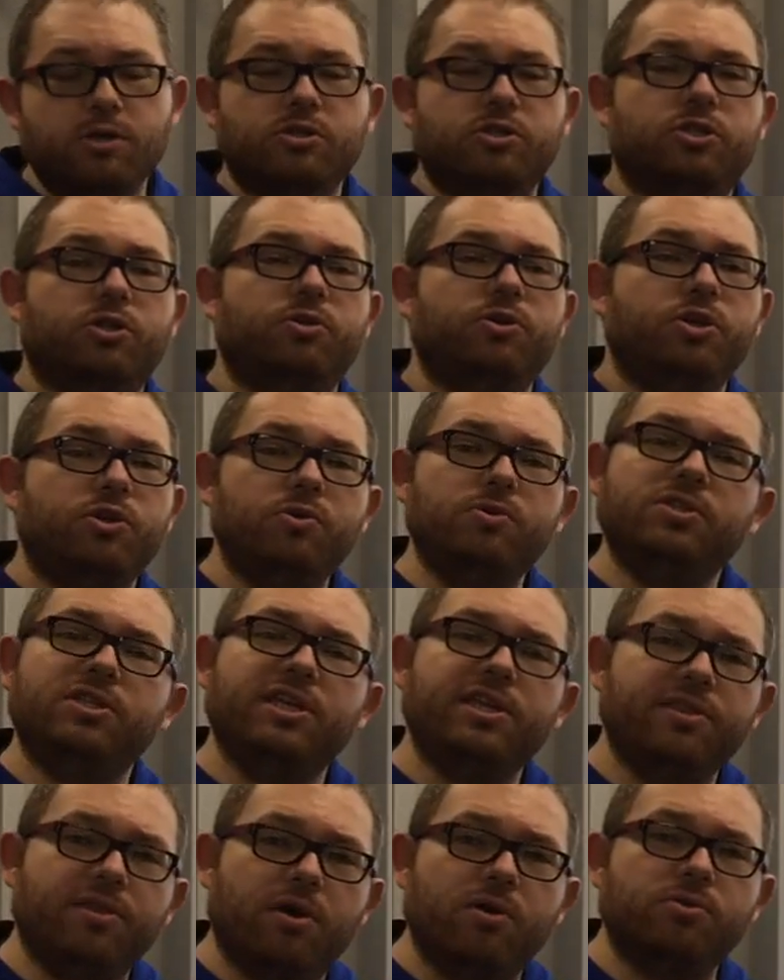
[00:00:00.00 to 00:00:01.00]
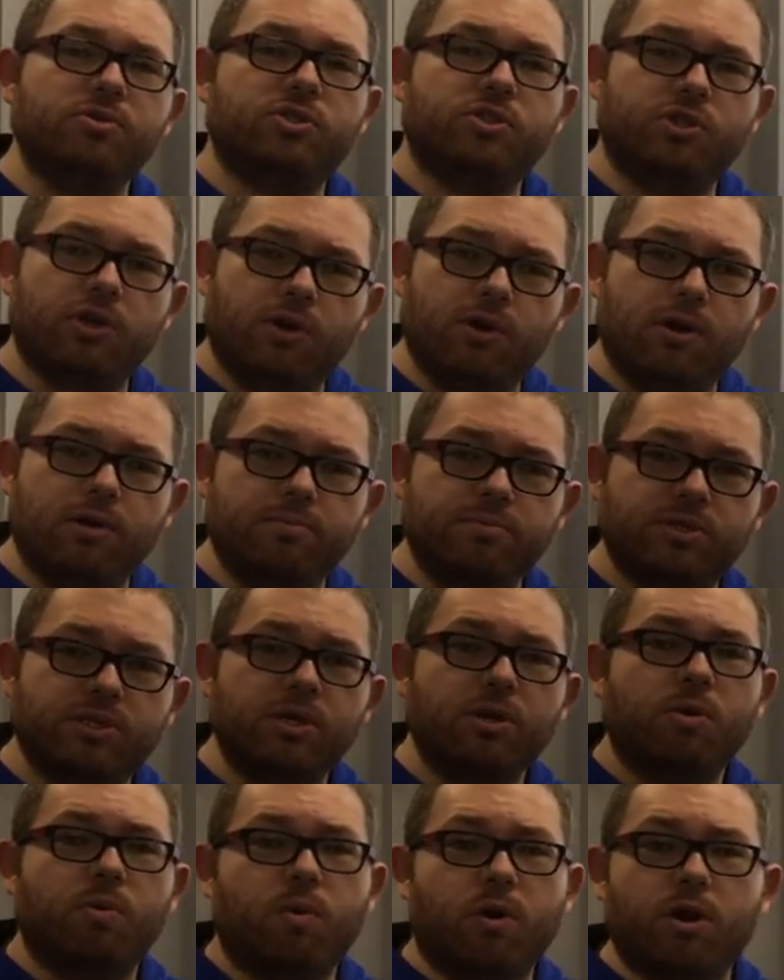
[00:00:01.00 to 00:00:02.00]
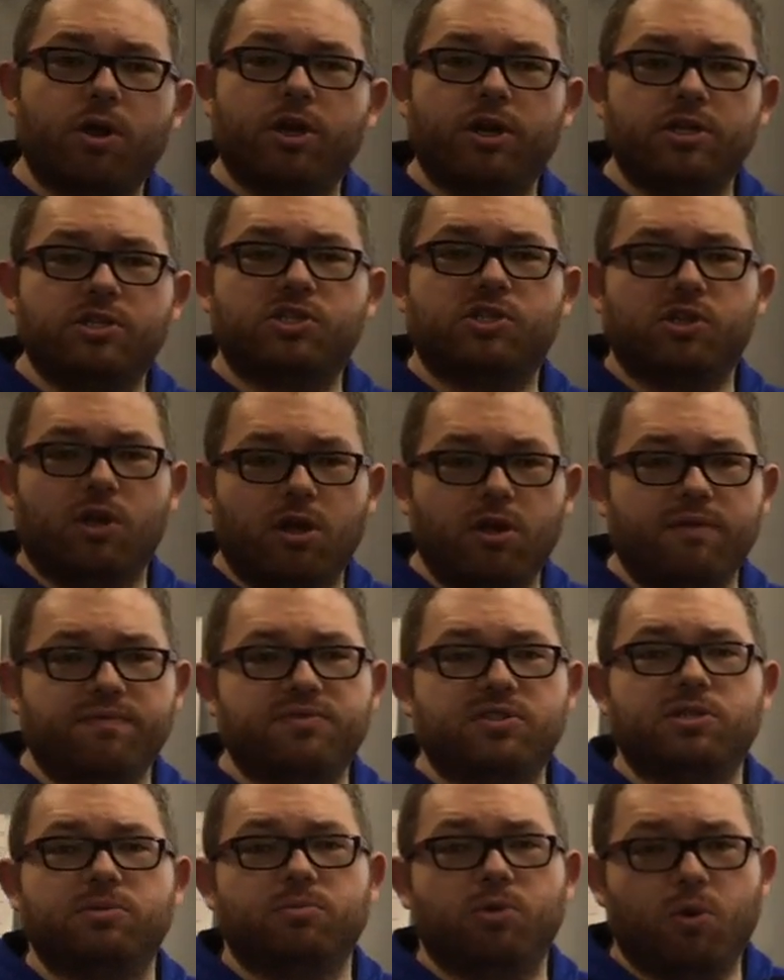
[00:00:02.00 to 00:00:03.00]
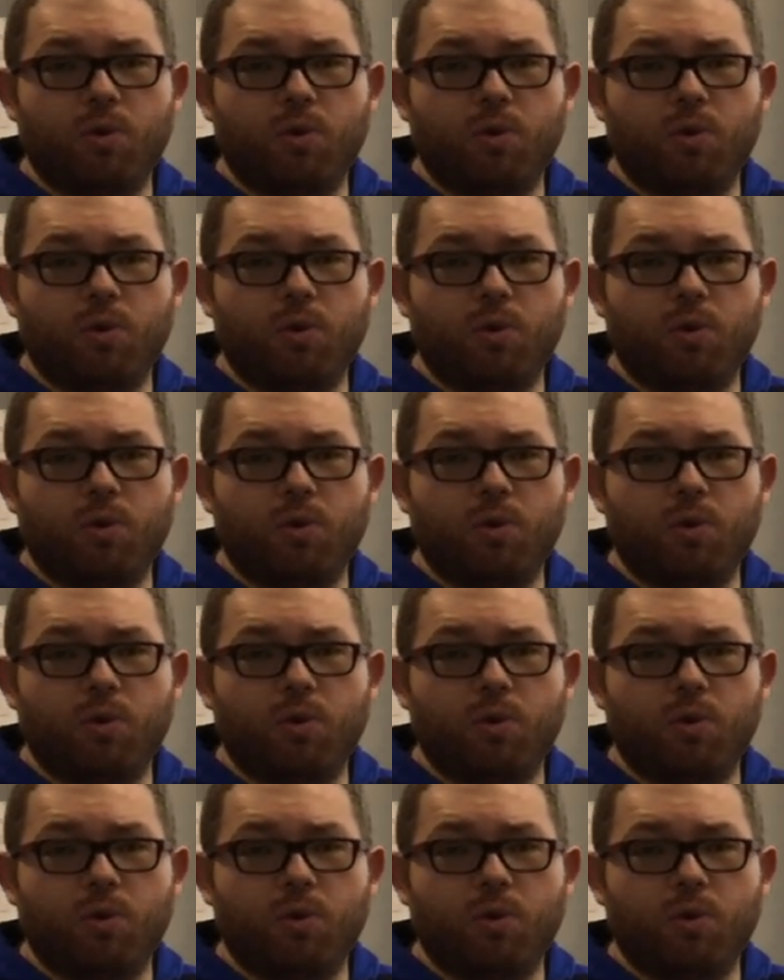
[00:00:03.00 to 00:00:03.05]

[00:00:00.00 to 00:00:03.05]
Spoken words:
So using those terms, we're going to solve some